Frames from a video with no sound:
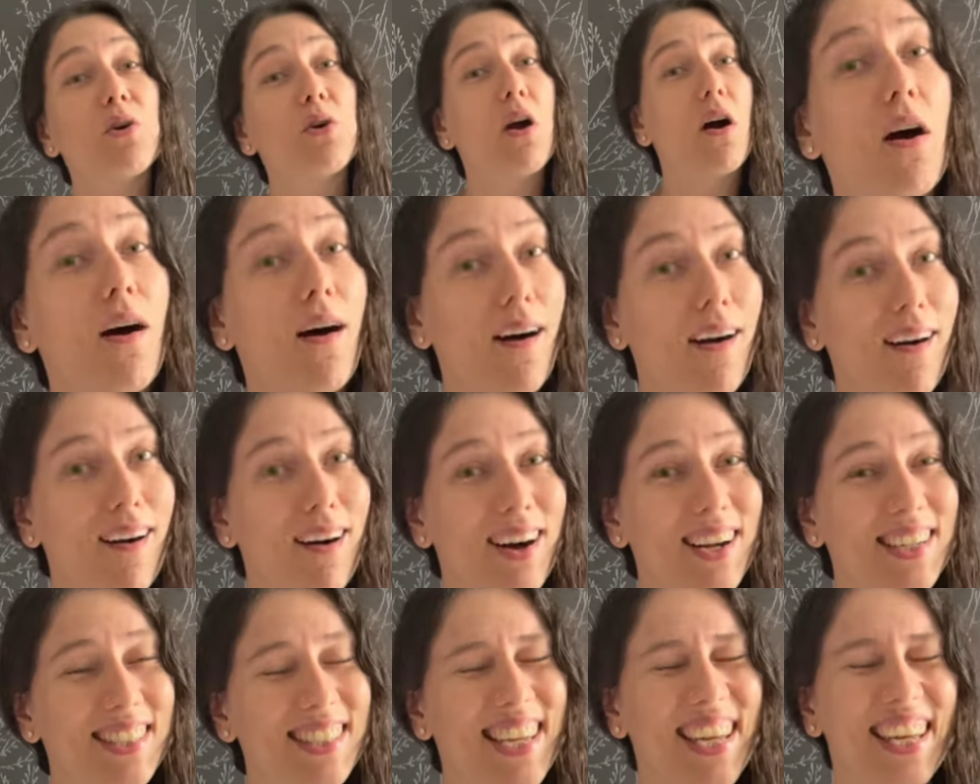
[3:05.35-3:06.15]

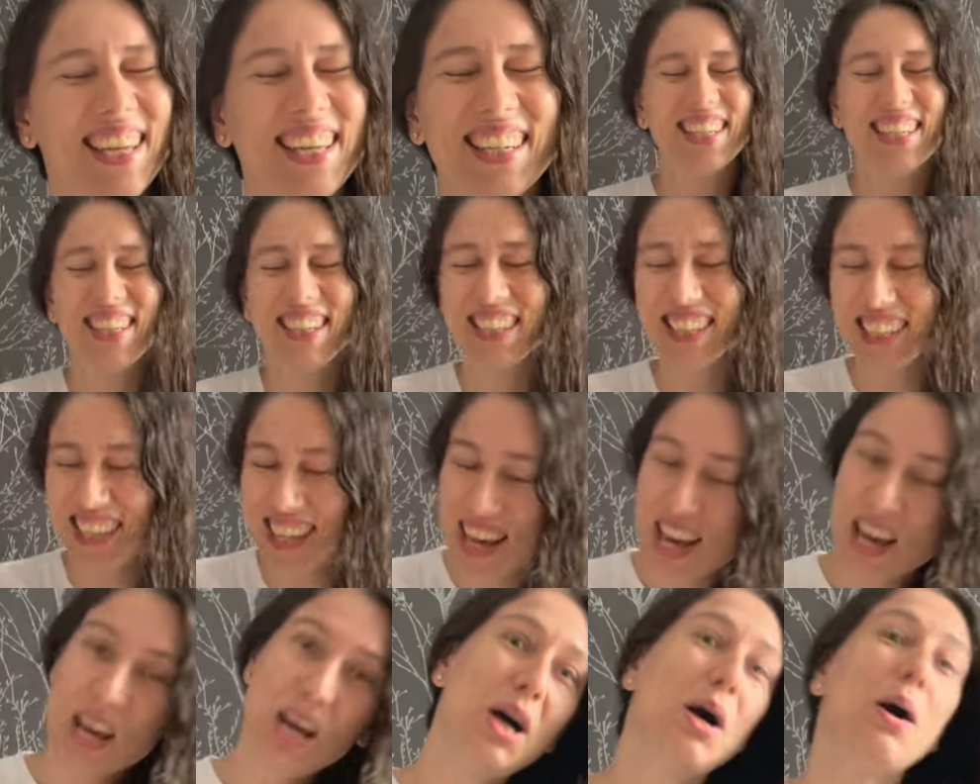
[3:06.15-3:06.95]
heart
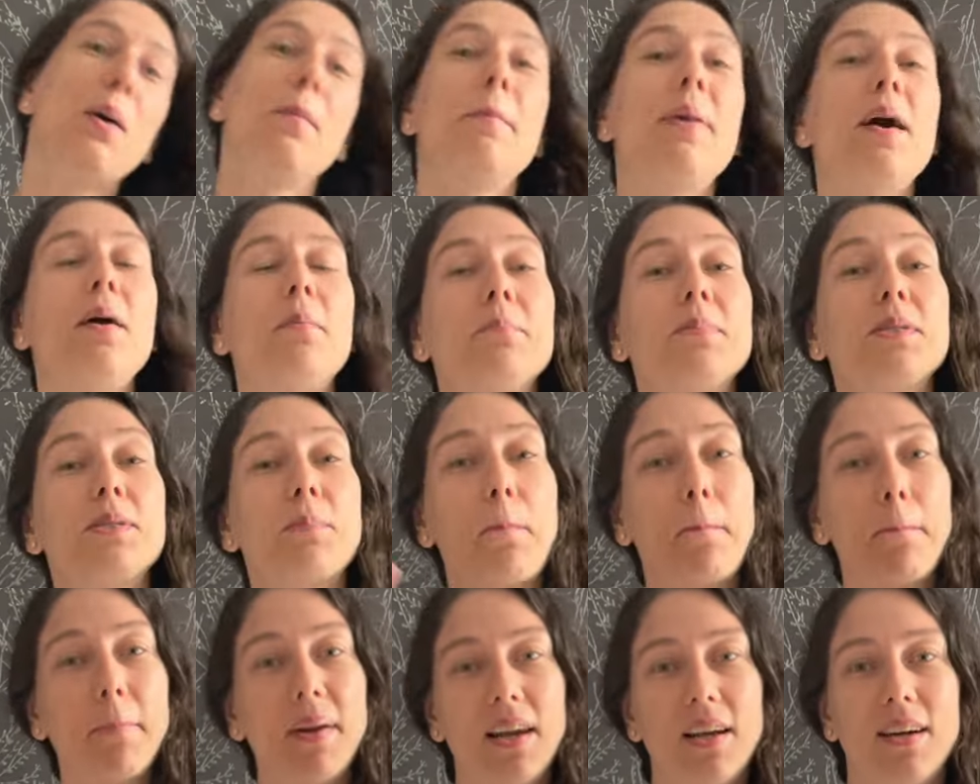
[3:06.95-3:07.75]
pumps
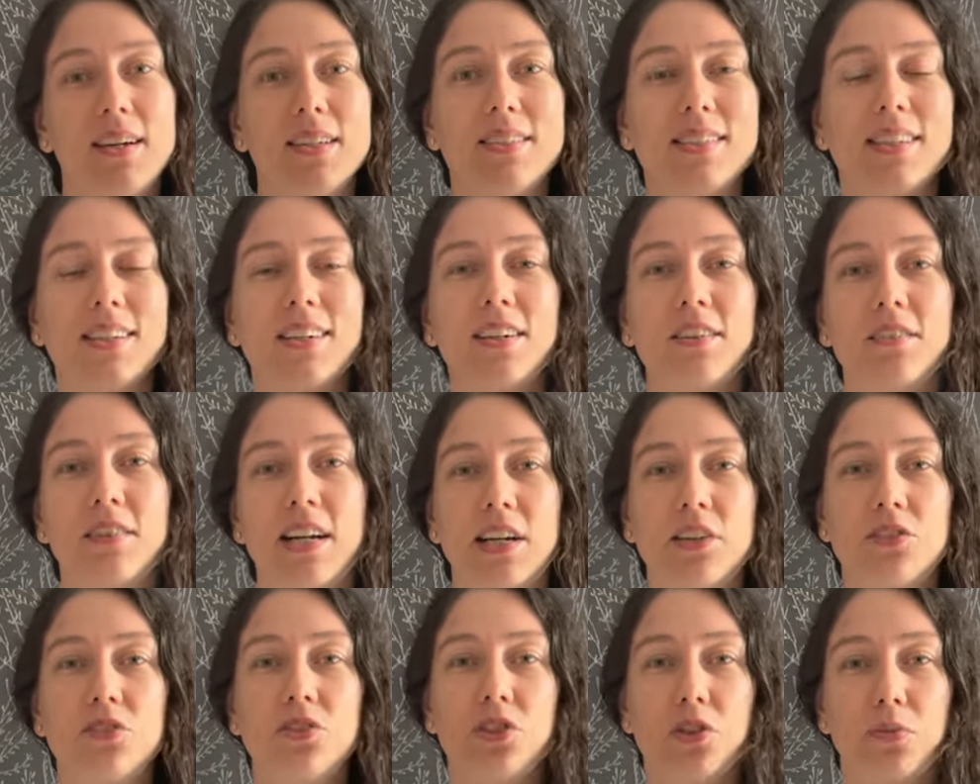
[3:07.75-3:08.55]
blood
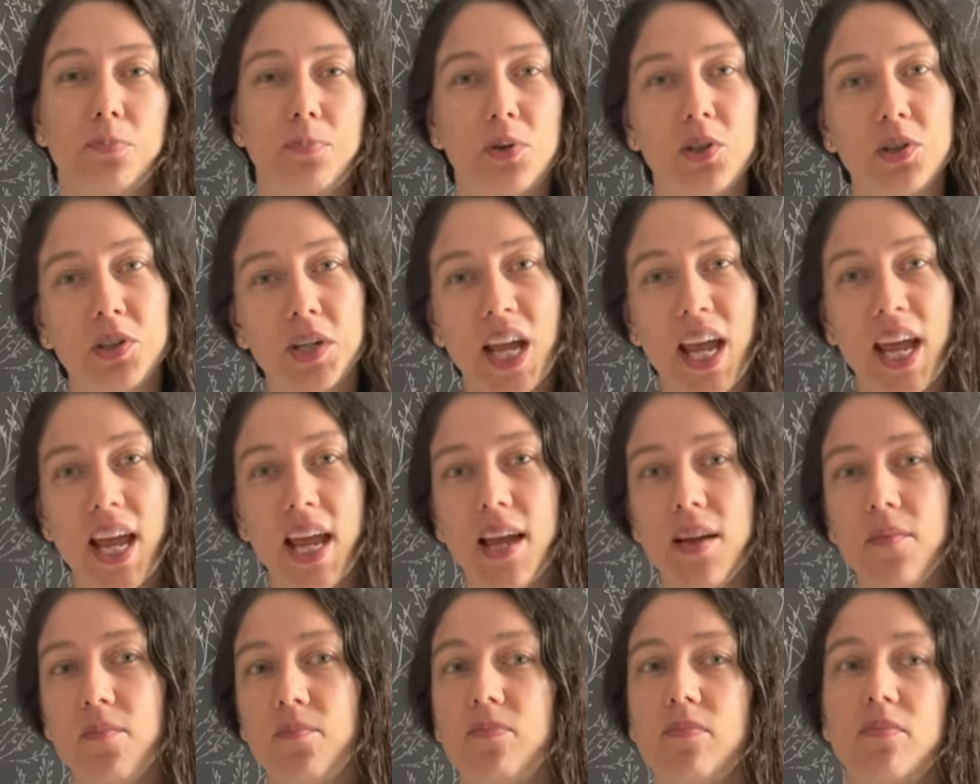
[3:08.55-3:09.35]
around your
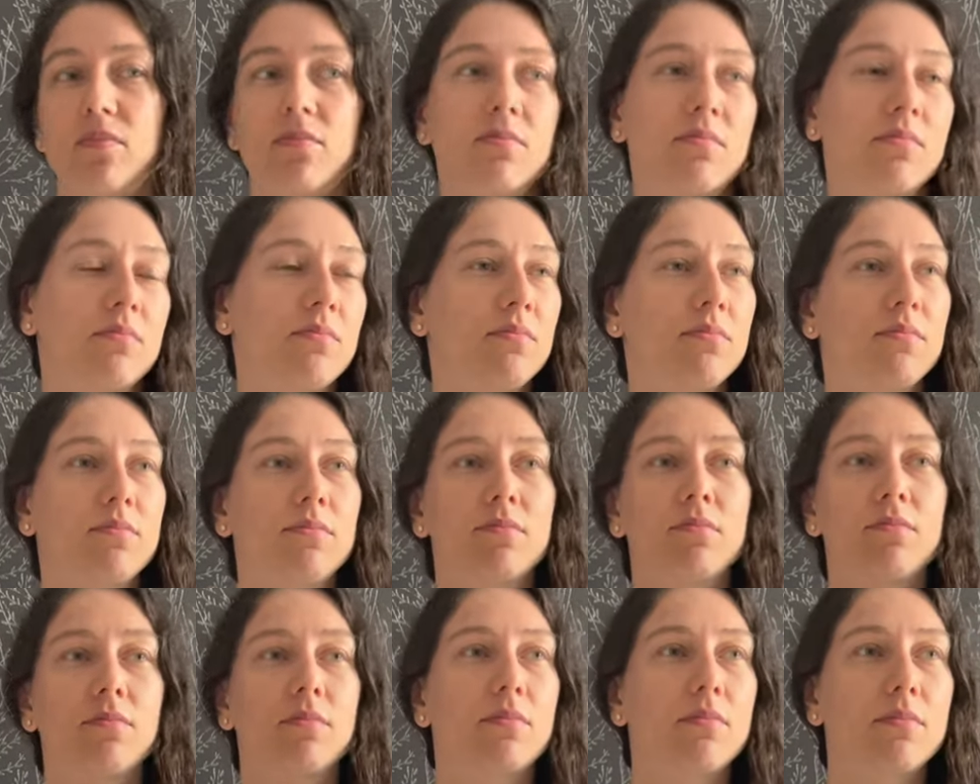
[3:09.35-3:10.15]
body,
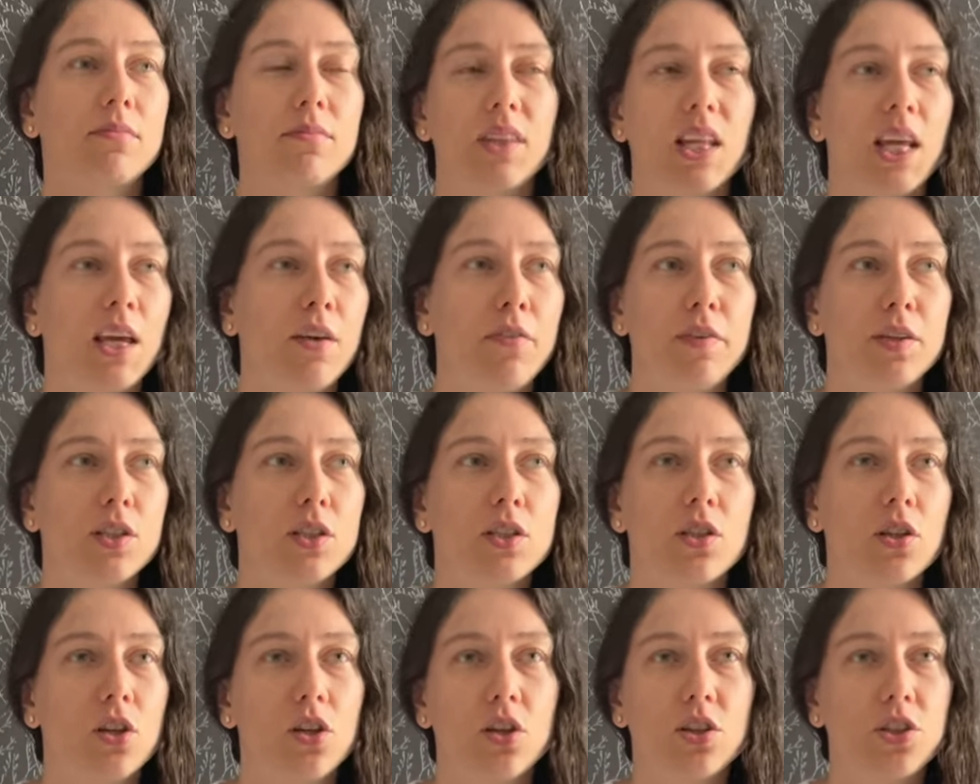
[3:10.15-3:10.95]
if
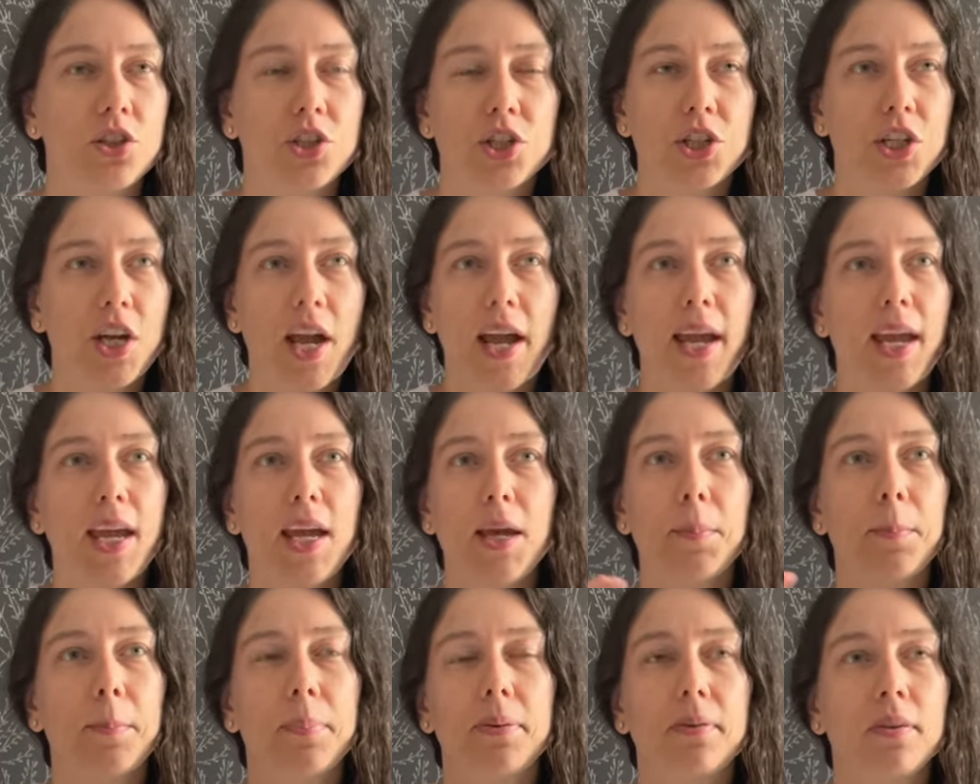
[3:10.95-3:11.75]
it's a good
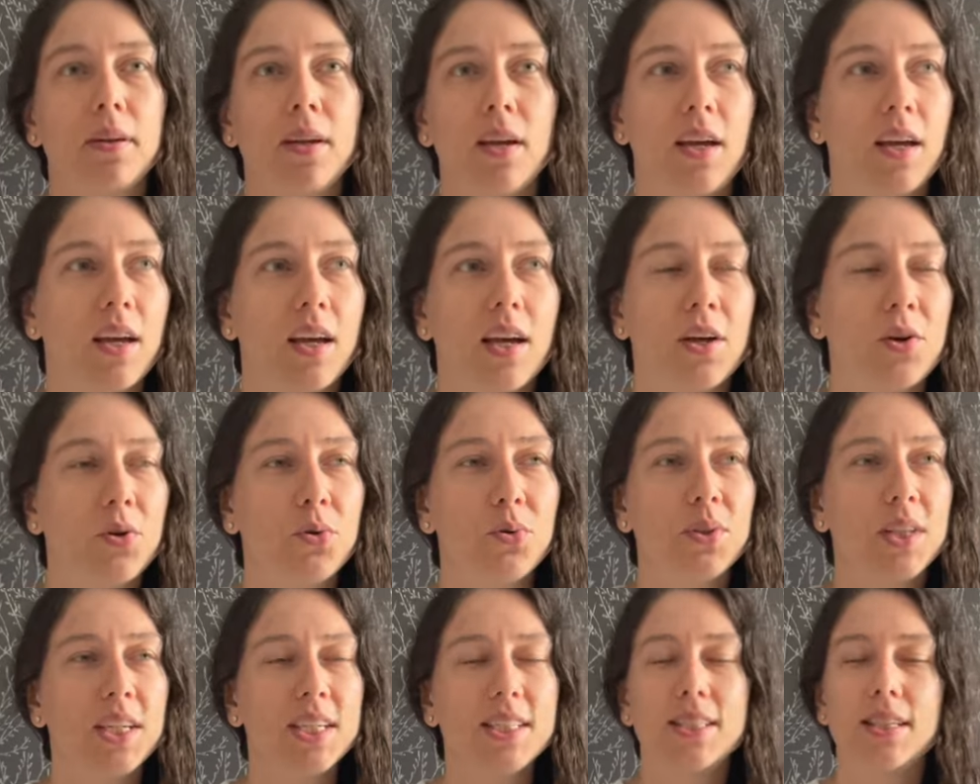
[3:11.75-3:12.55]
shape, and
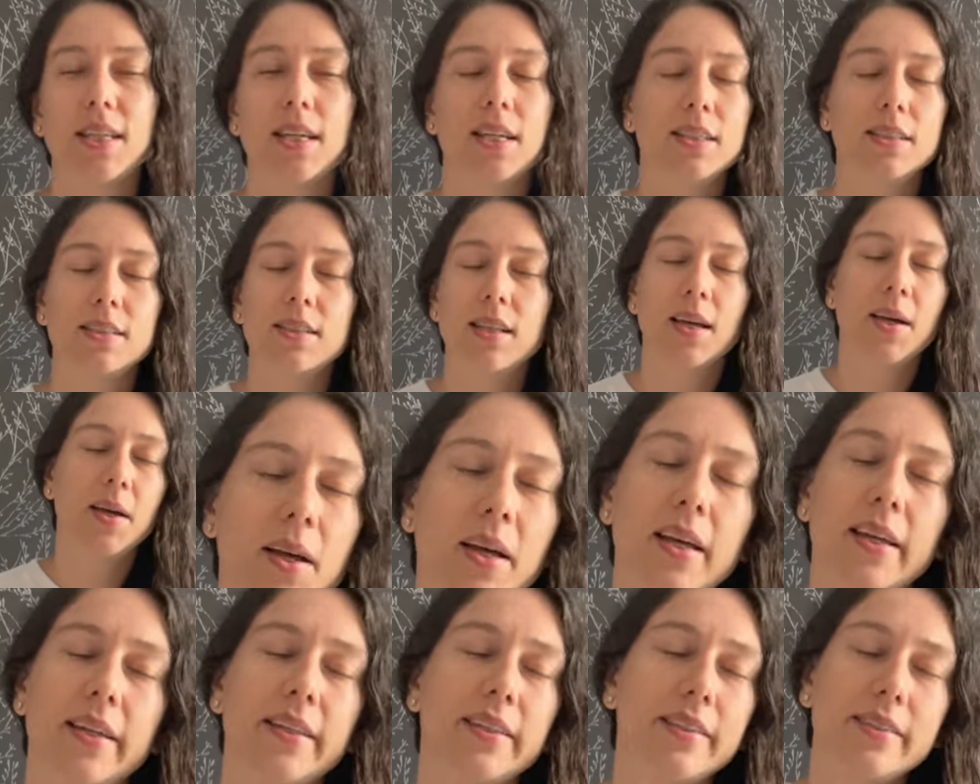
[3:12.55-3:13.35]
all these things.
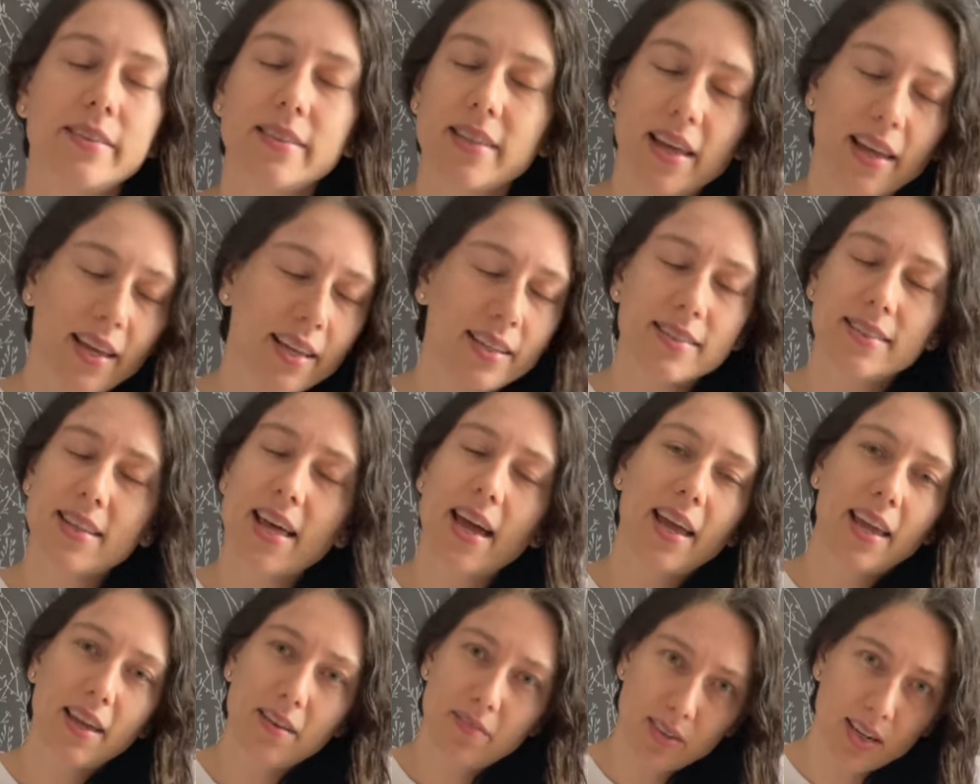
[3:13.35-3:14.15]
Is
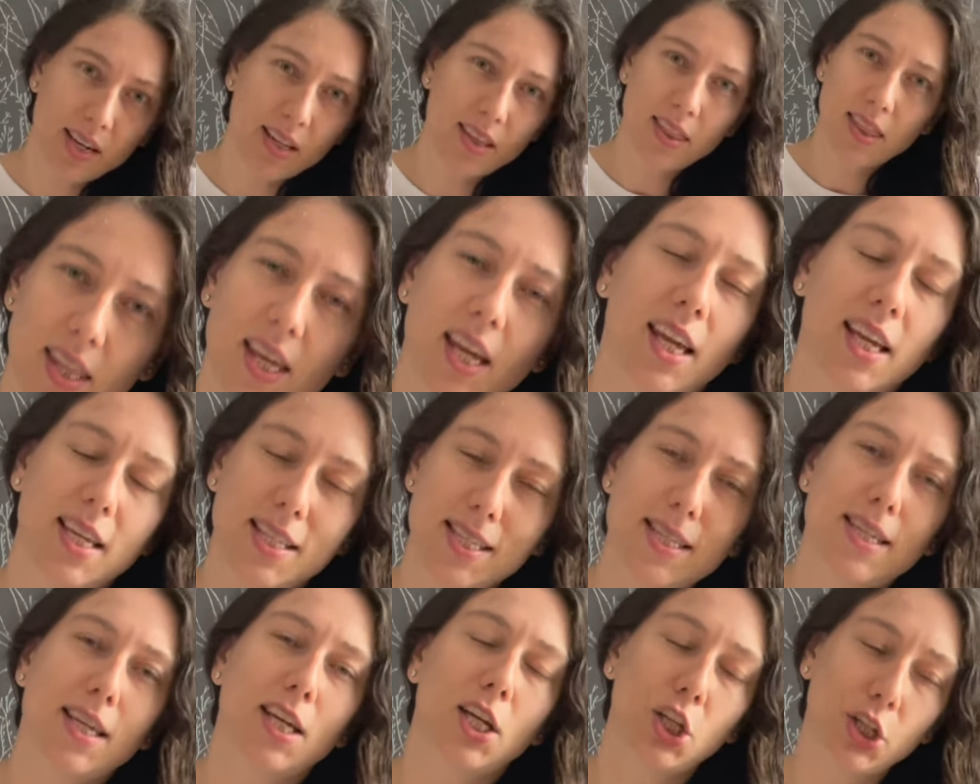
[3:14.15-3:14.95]
that even a thing?
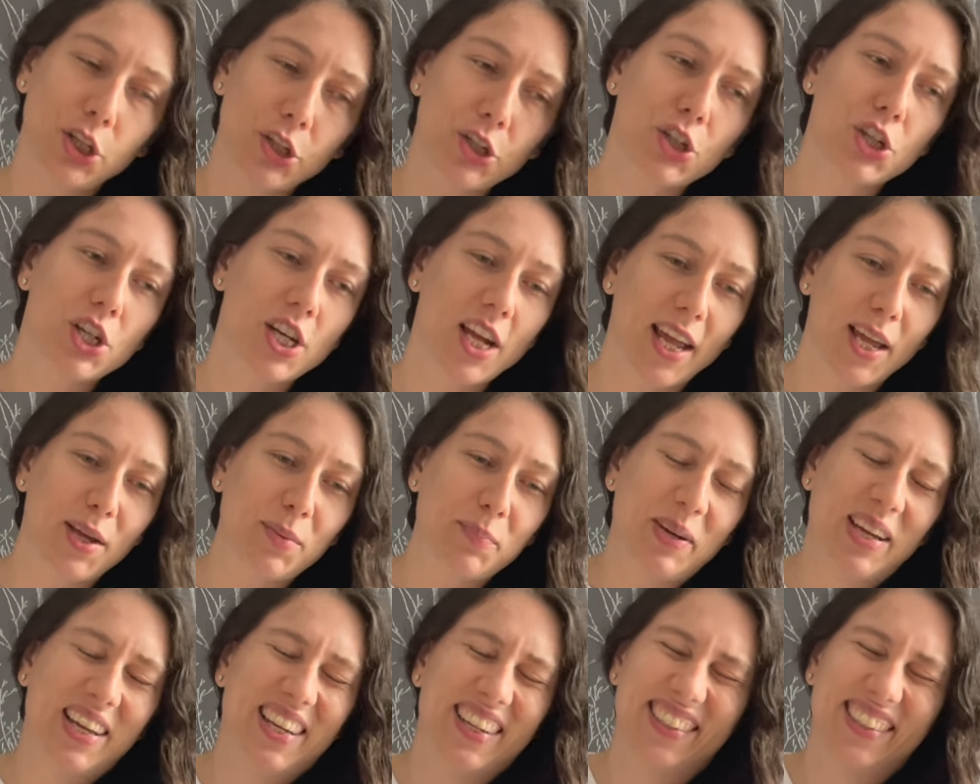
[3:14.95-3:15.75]
Is it a good shape?